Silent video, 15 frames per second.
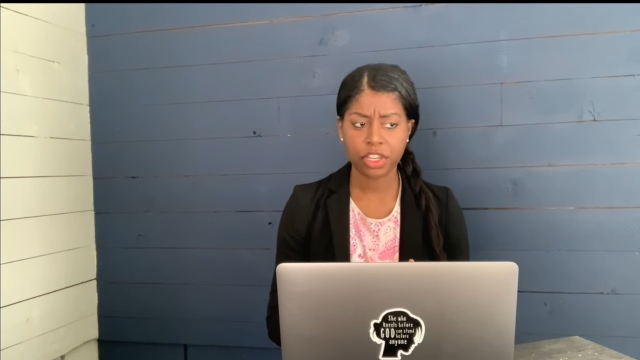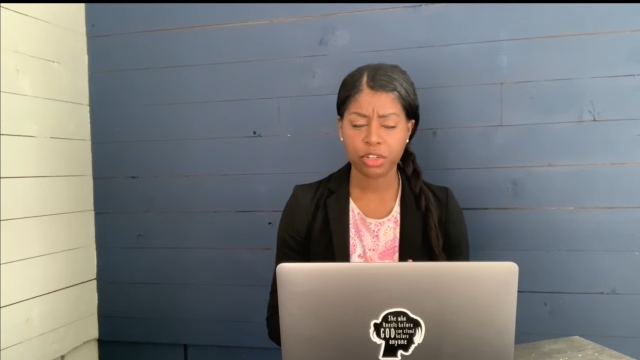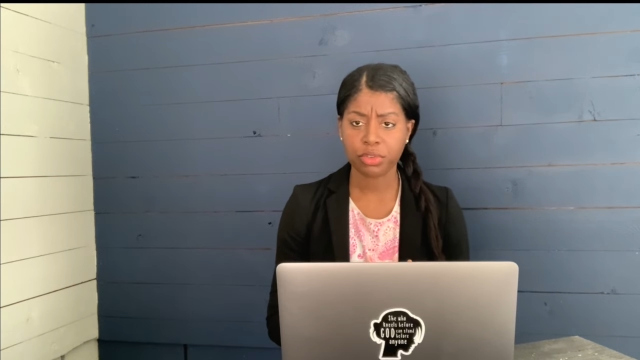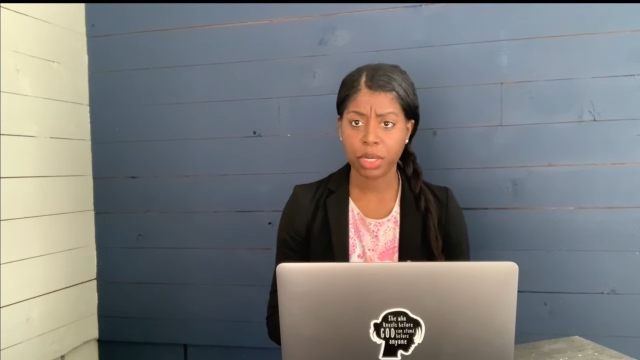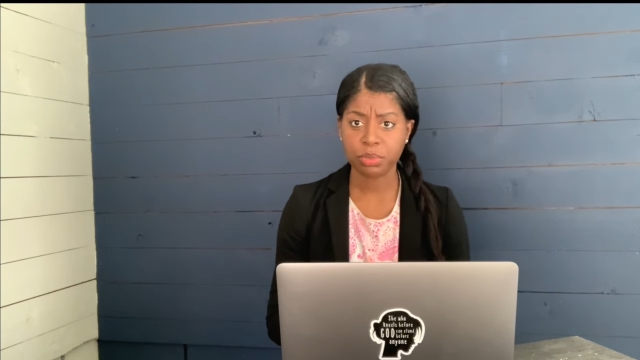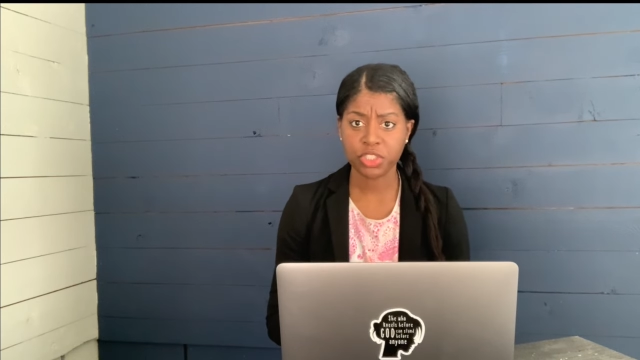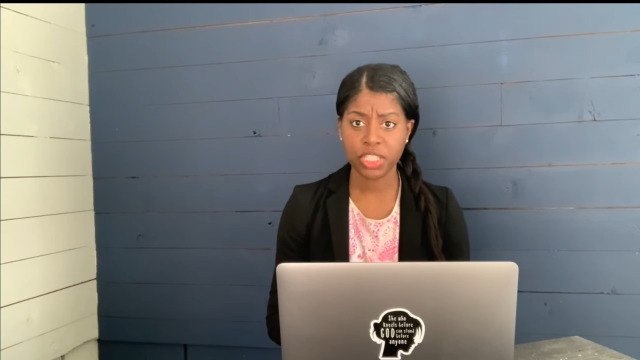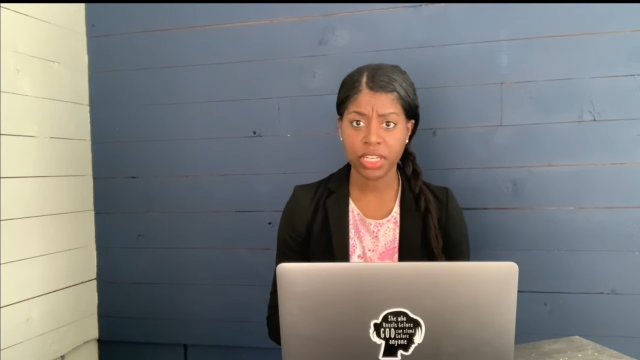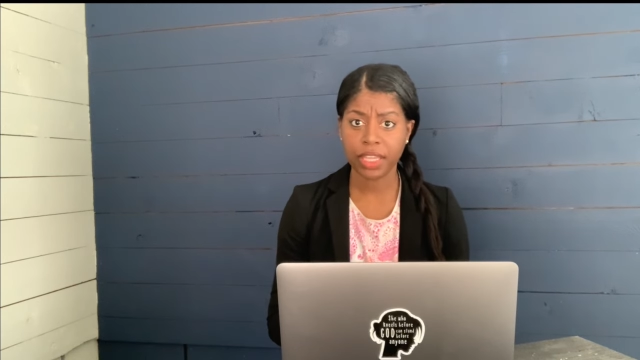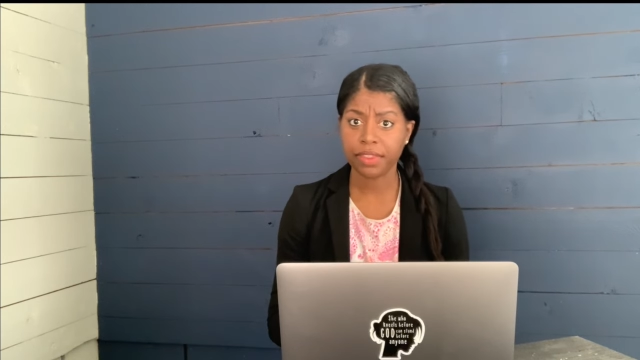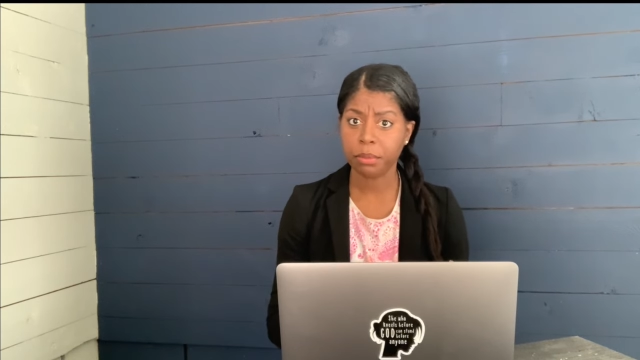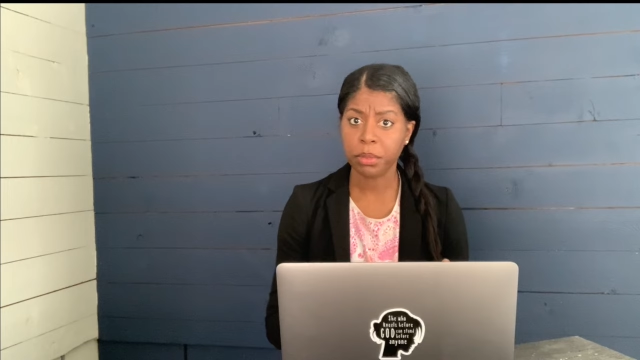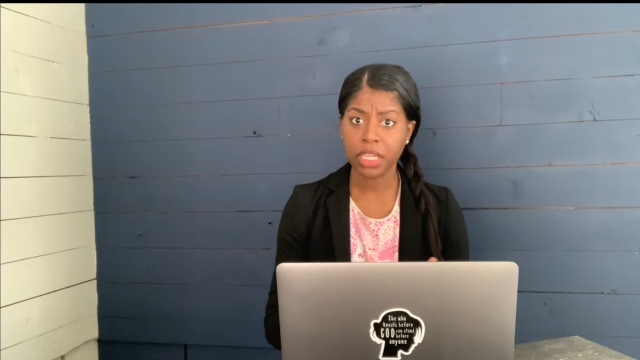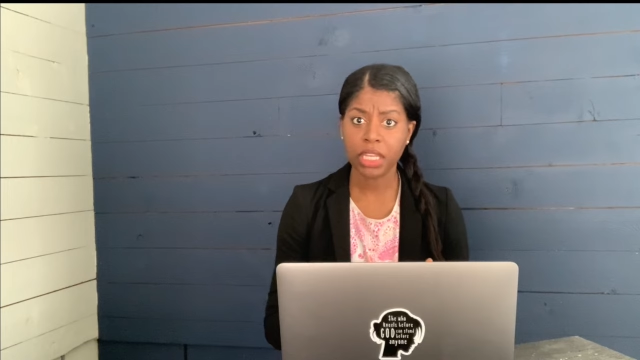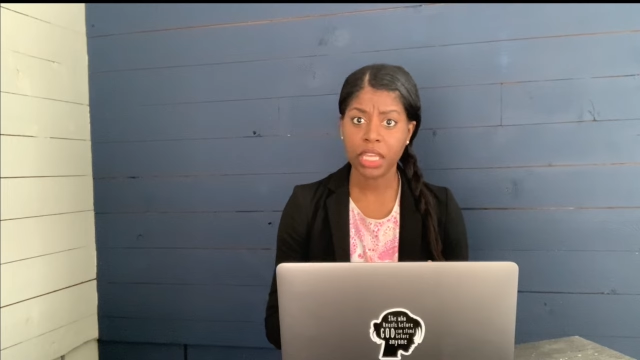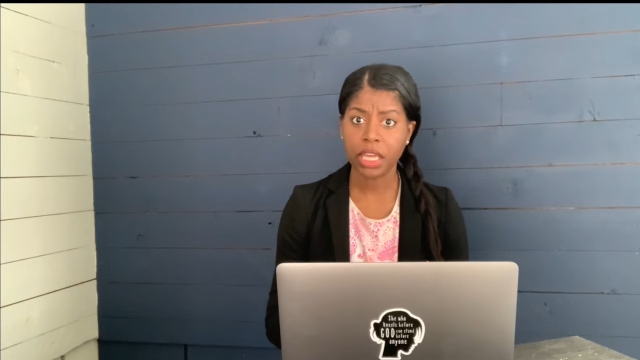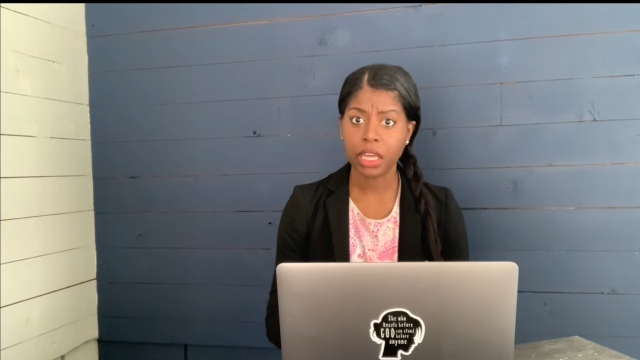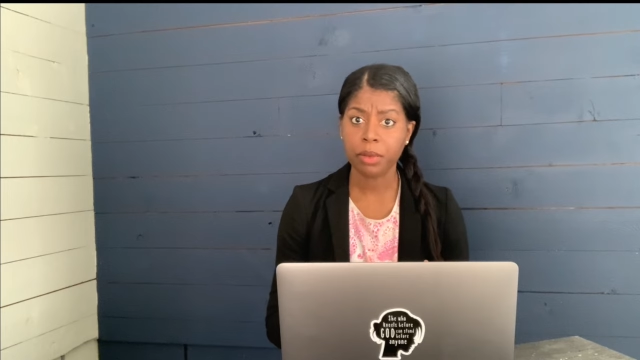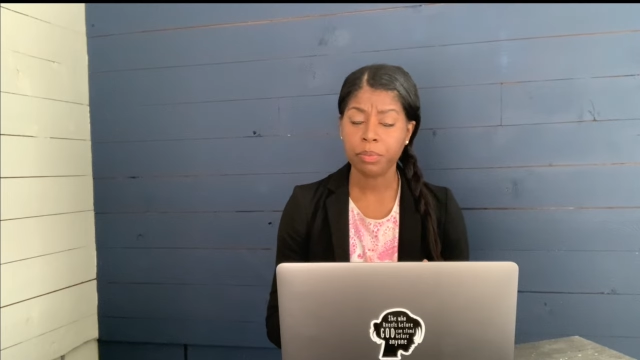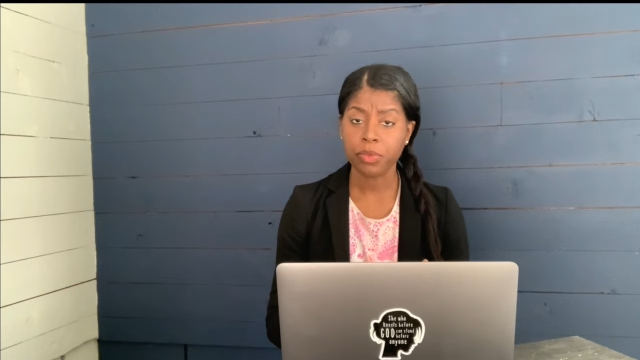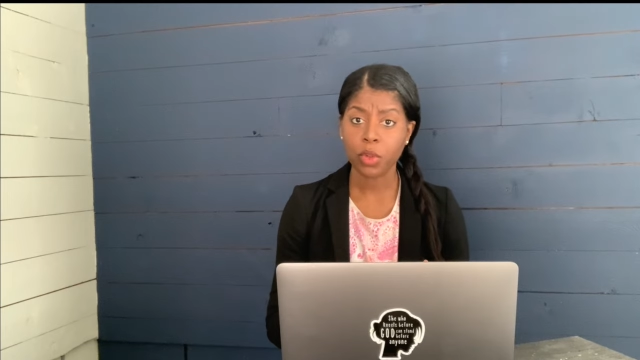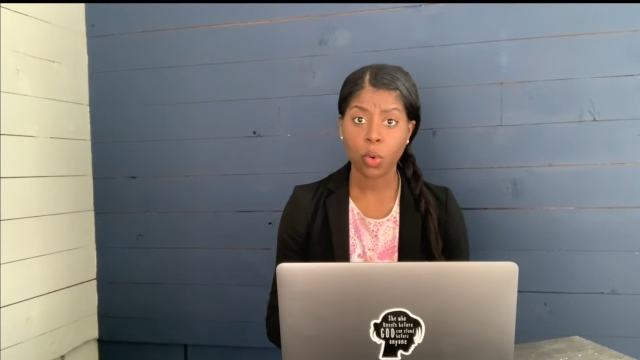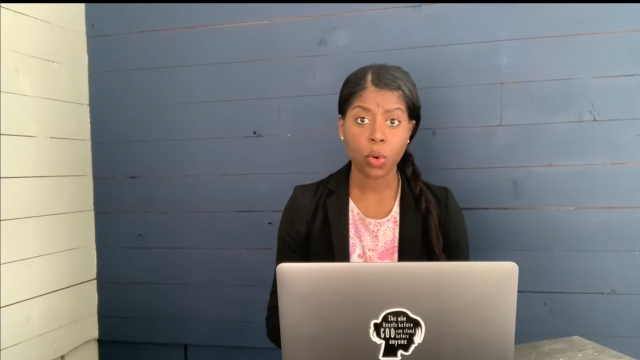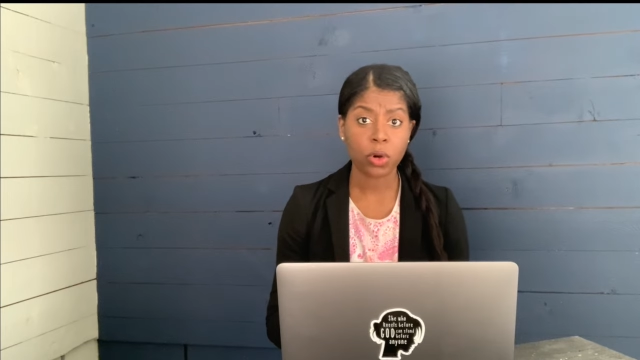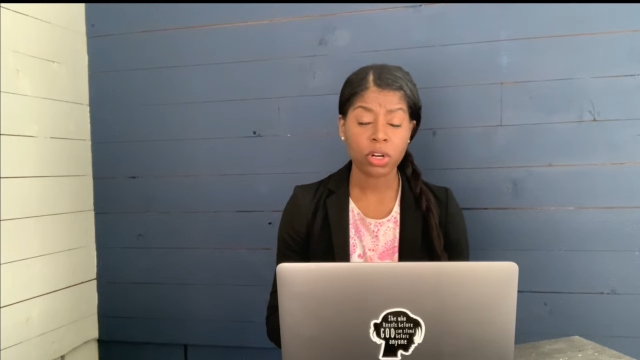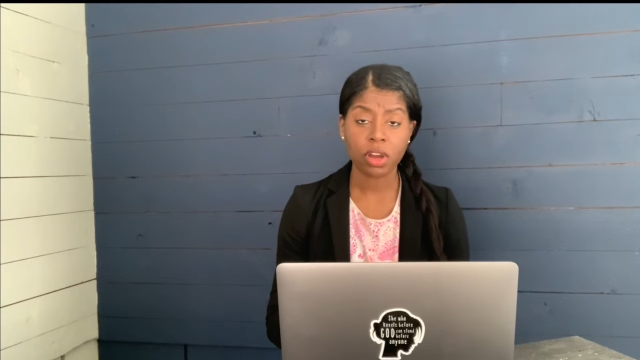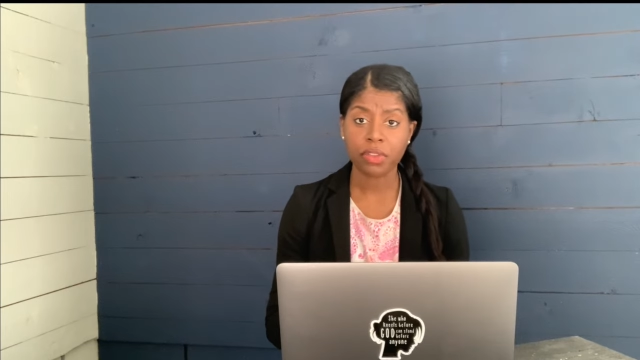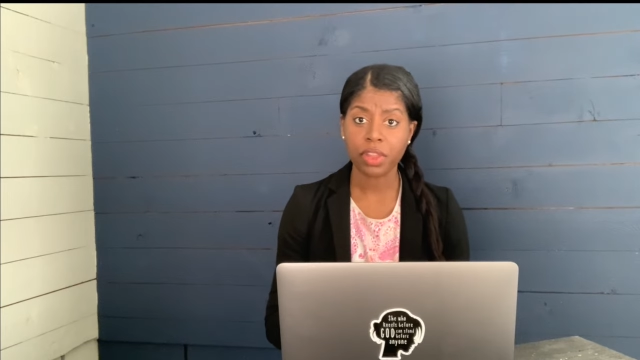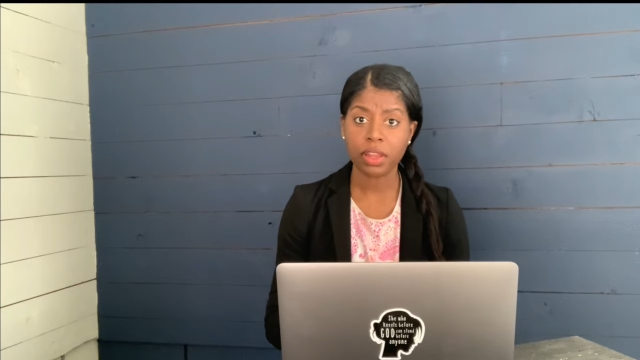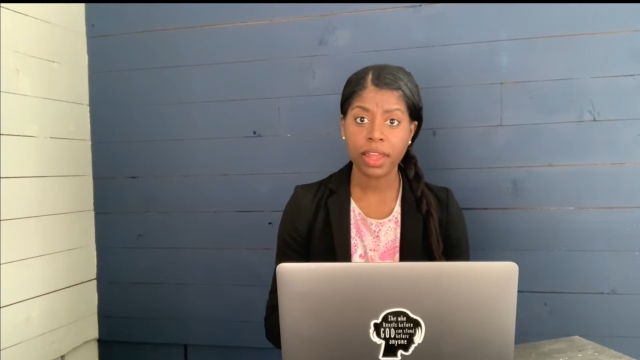corruption in the media or
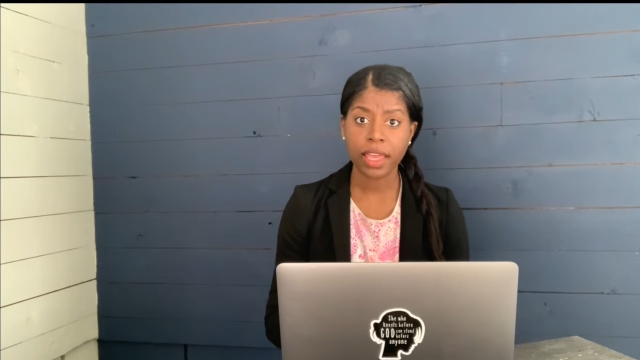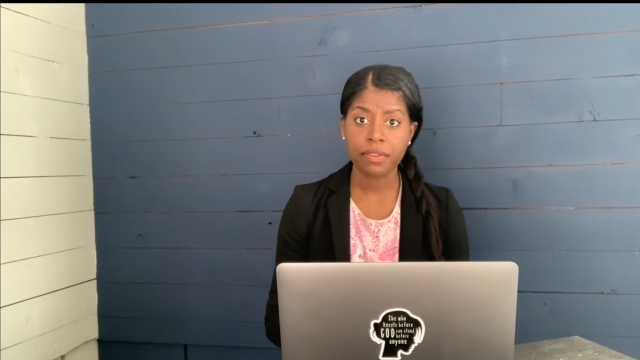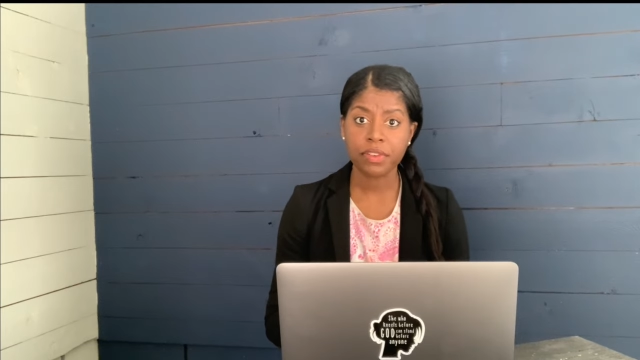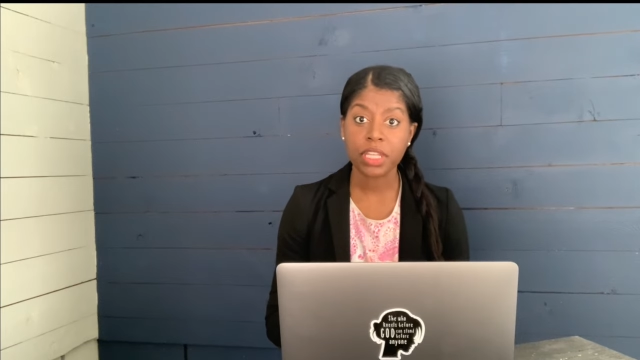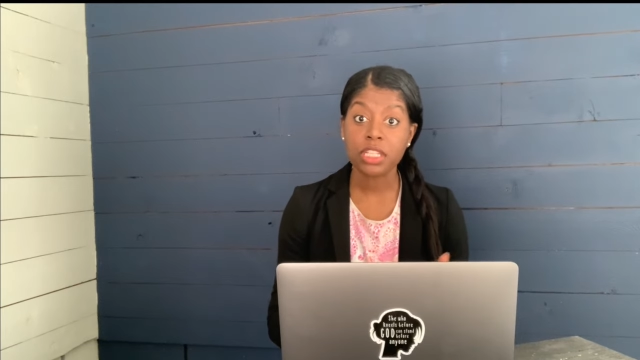on the left,